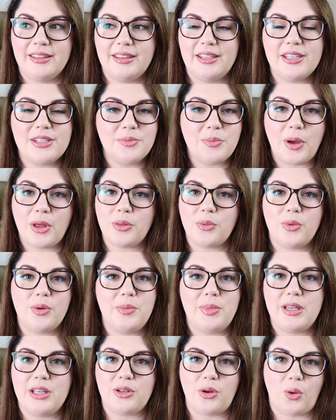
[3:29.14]
this month would
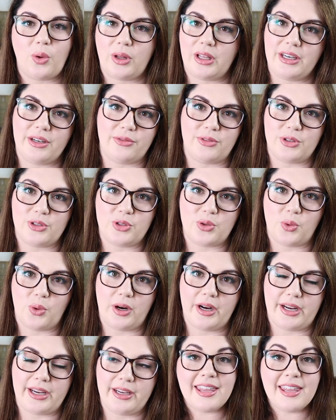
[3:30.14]
be a totally different story.